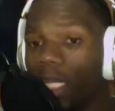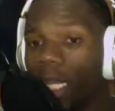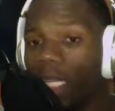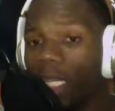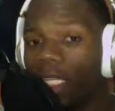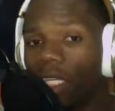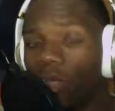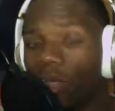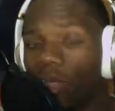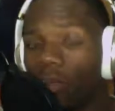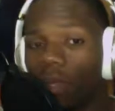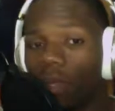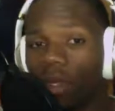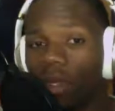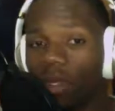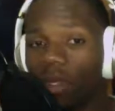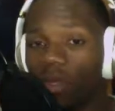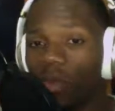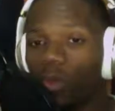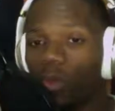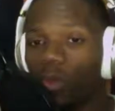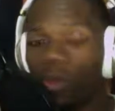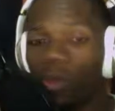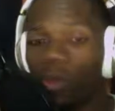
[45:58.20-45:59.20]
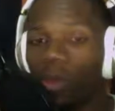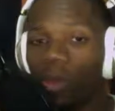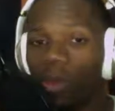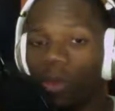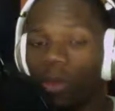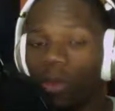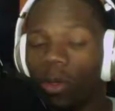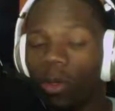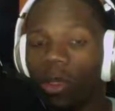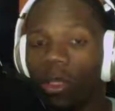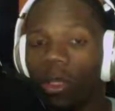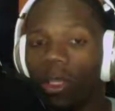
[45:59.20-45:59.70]
just won a Super
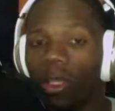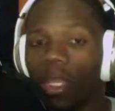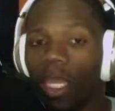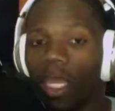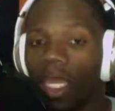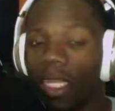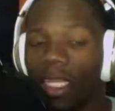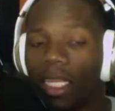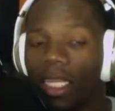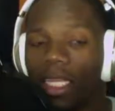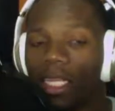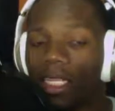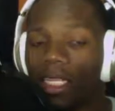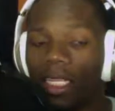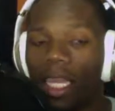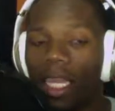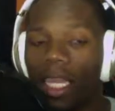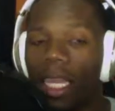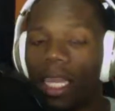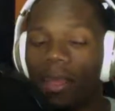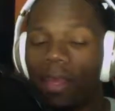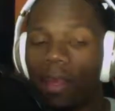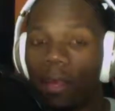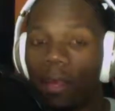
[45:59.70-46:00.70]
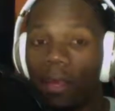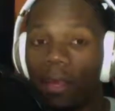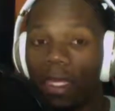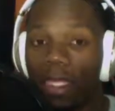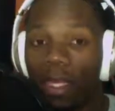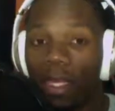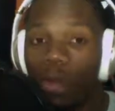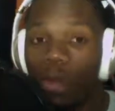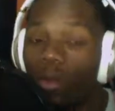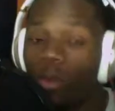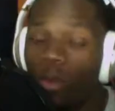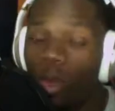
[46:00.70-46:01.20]
Bowl and
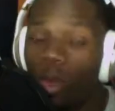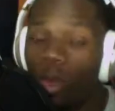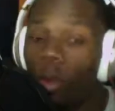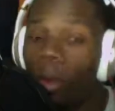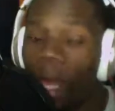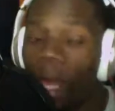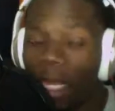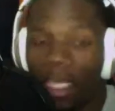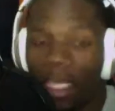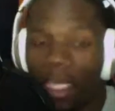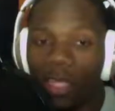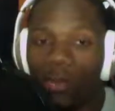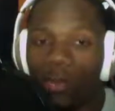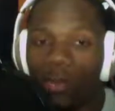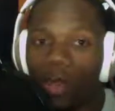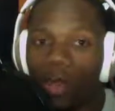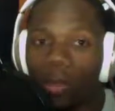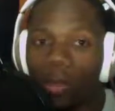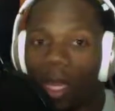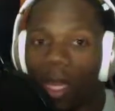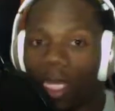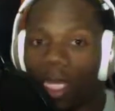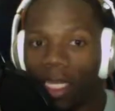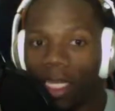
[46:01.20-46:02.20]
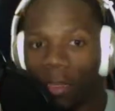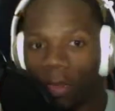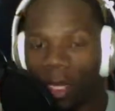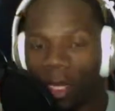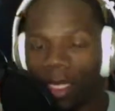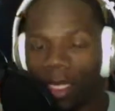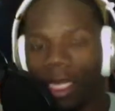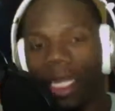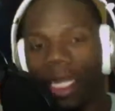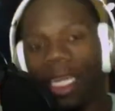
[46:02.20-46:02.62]
nobody could run by anybody. Now